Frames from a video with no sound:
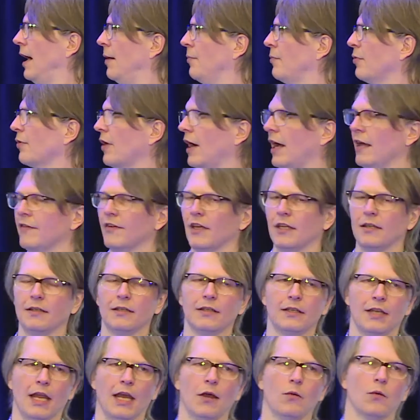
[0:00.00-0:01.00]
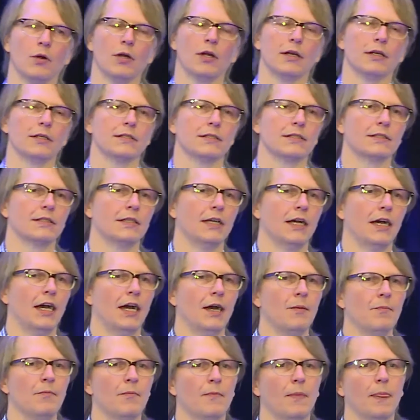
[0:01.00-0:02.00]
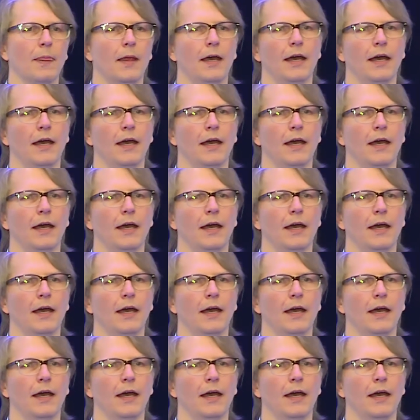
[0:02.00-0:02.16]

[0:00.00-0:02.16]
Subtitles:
private networks, out